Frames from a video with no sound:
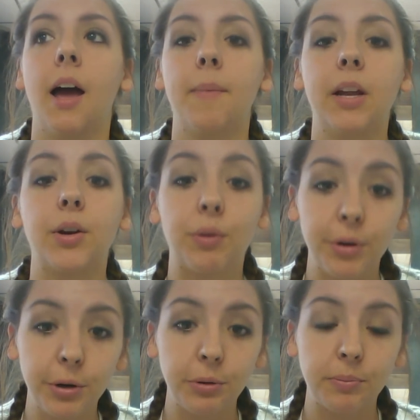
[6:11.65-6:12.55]
I made a
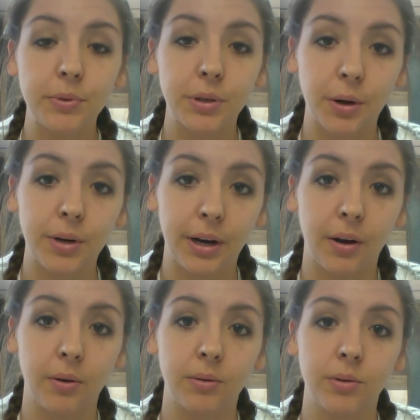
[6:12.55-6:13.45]
group to go
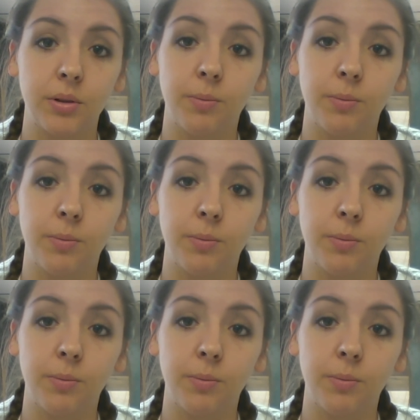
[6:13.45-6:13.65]
down